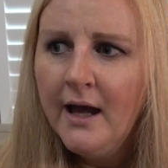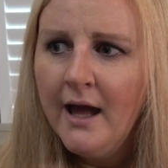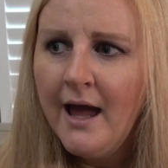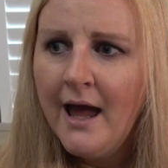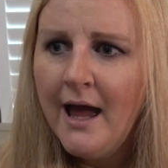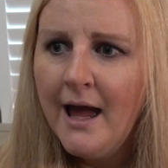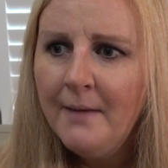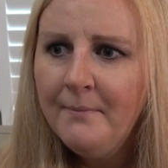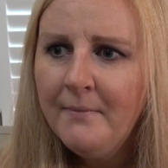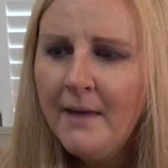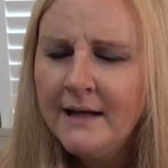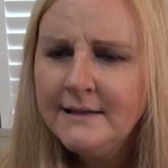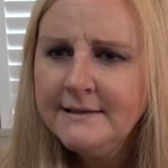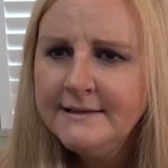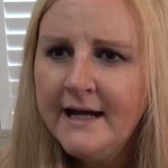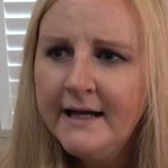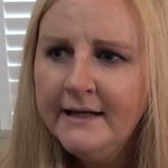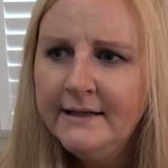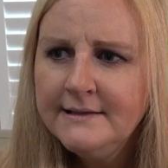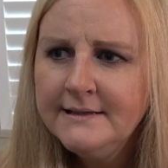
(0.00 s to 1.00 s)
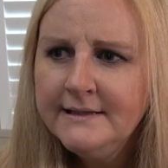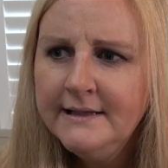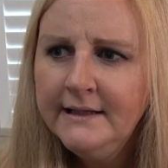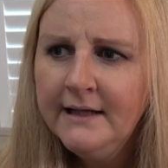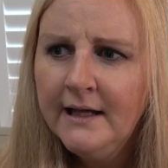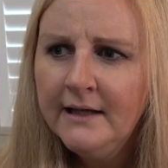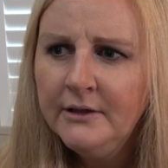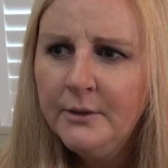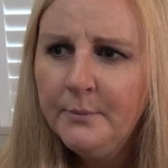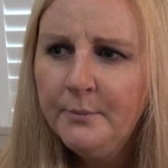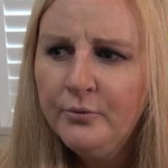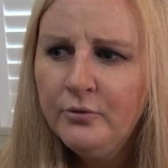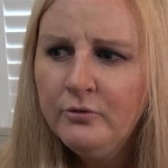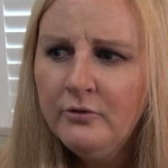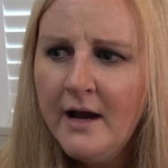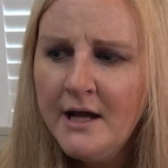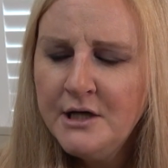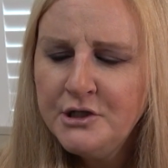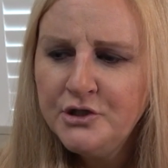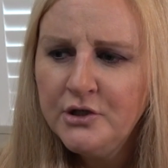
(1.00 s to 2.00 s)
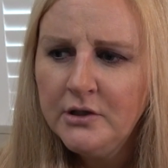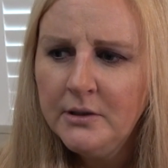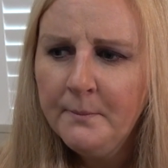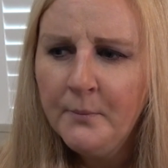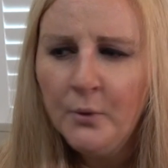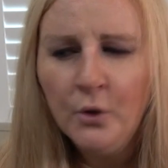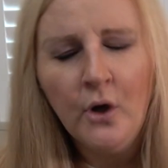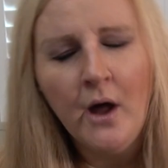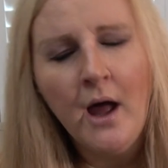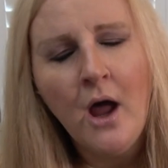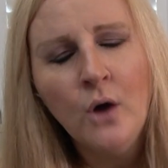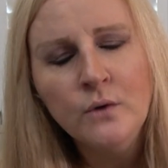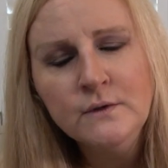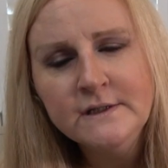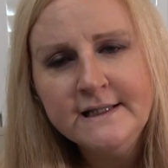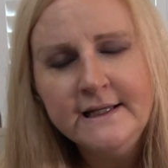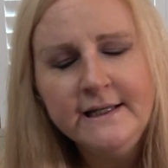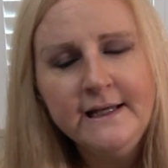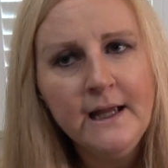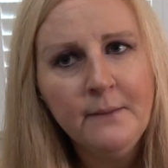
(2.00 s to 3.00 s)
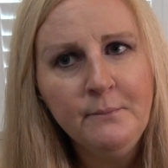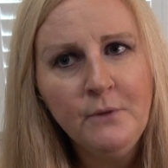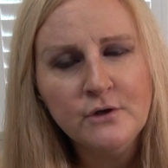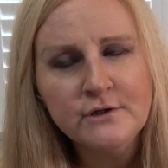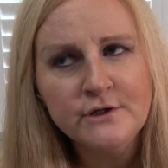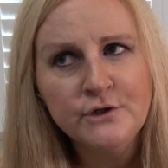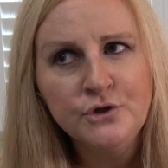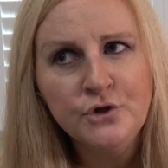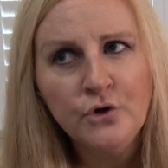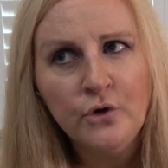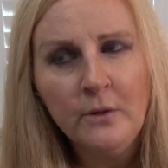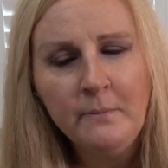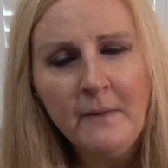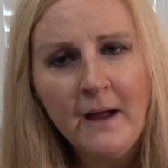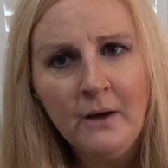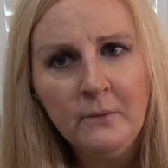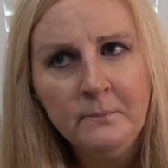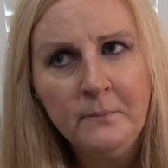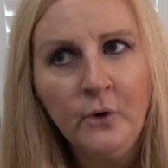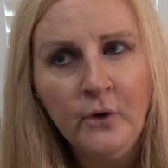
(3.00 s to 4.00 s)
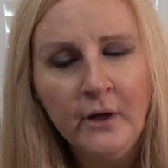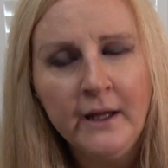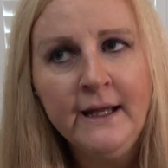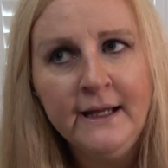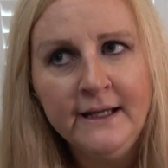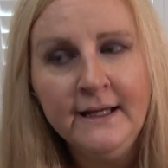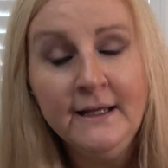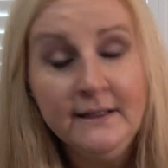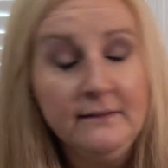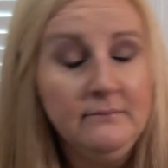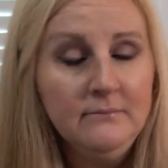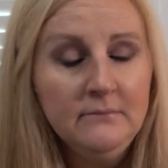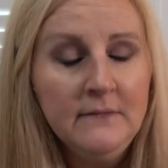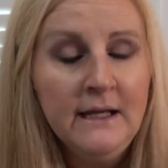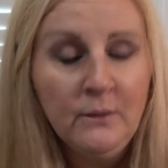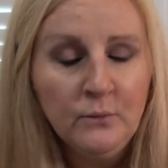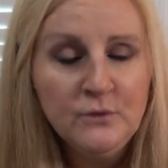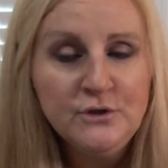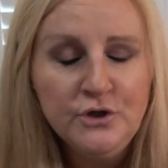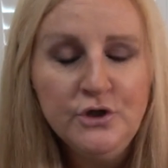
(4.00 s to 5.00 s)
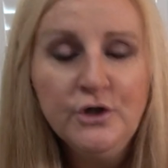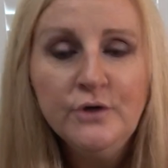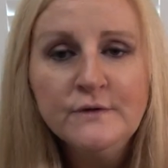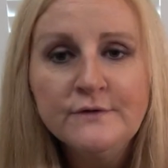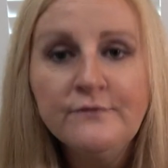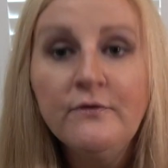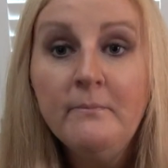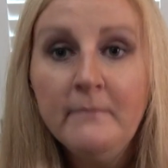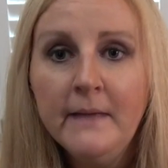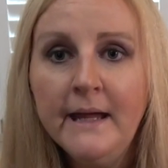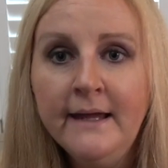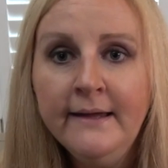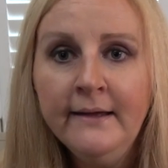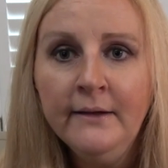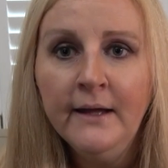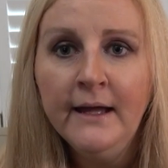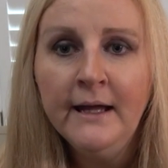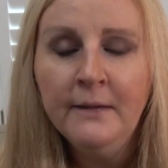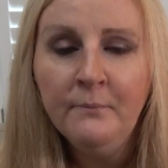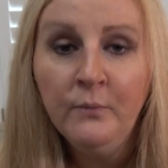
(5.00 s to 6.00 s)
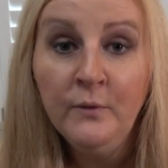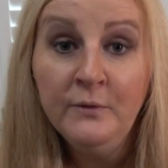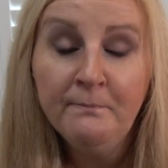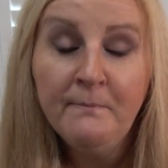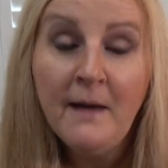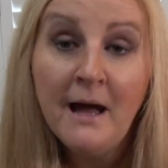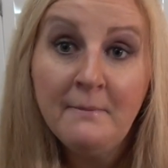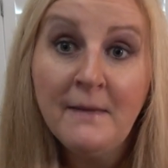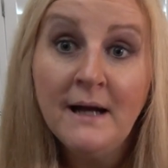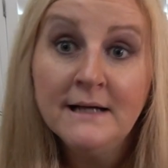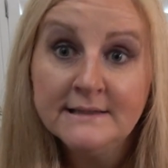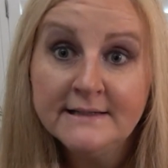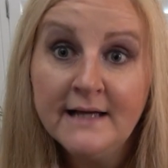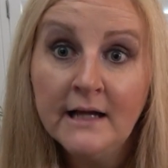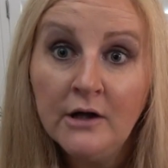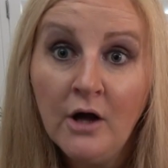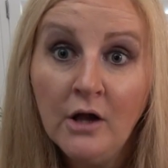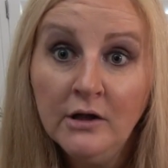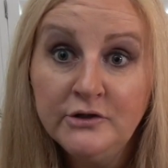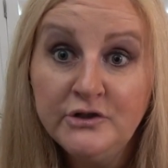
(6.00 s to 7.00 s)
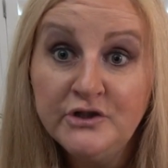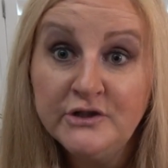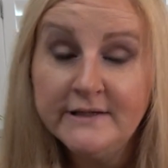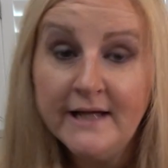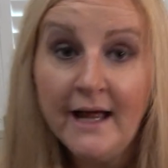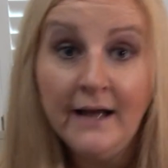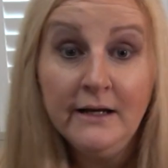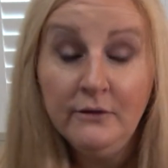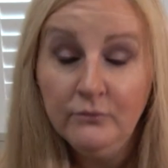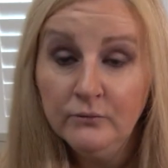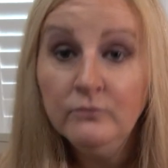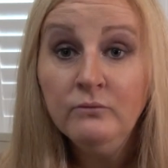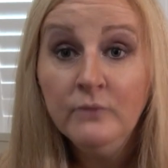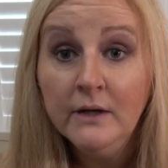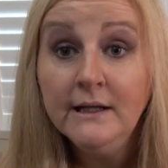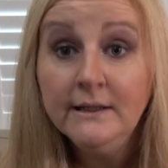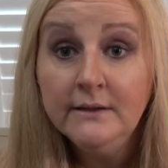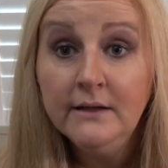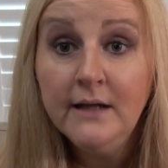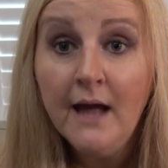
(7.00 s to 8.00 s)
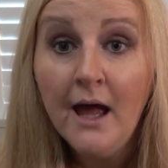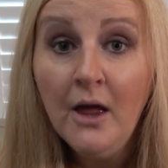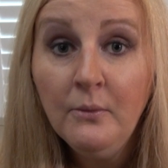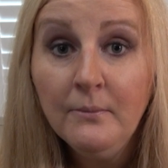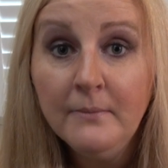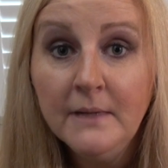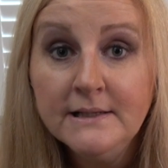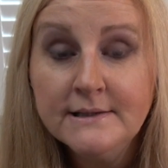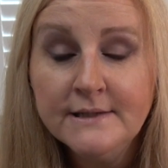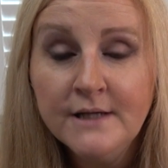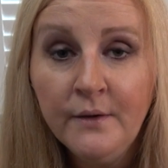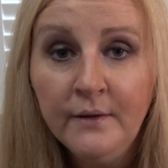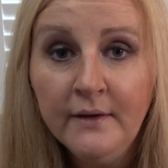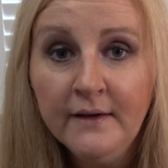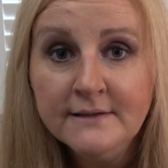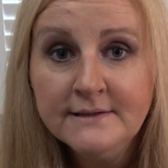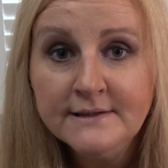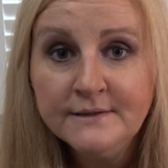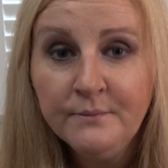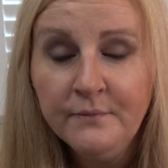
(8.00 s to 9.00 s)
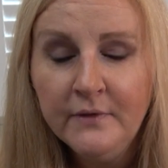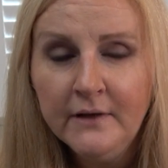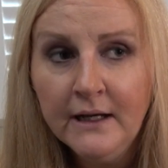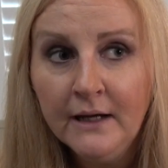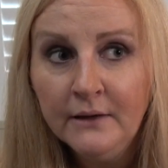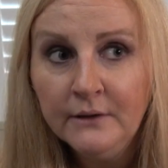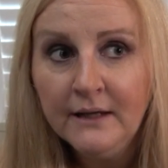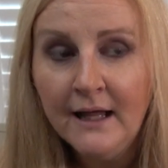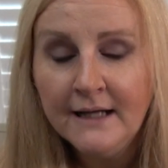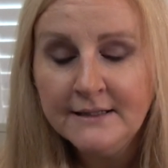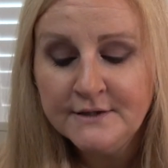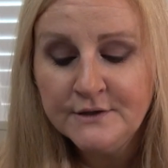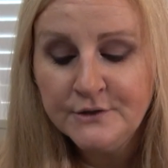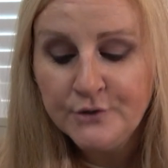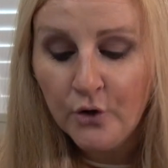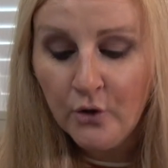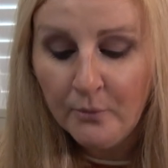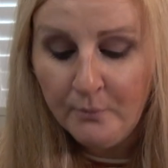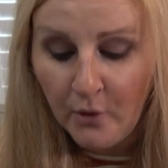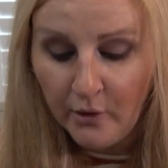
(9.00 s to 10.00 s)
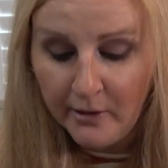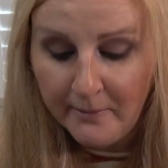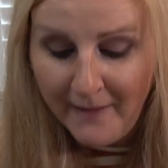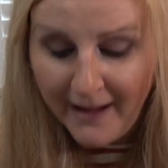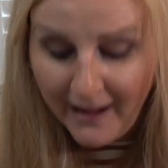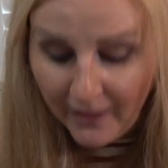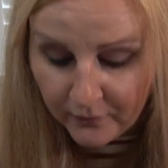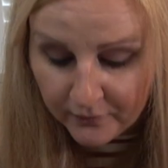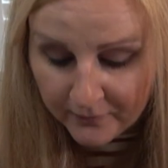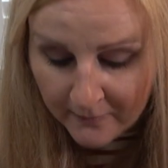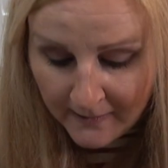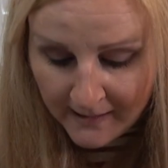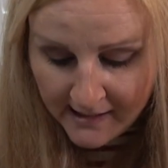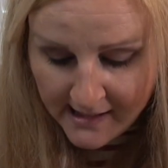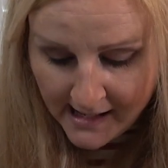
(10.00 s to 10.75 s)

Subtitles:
anxiety and depression, but OCD I'm not so sure about. But it was used for me by my psychologist, and it really did help me. So it's something I'd like to talk more about.